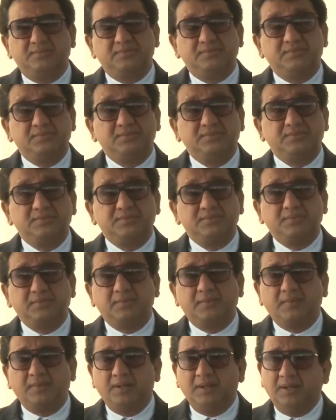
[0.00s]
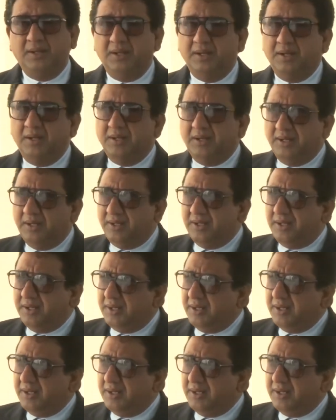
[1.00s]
(no one is talking)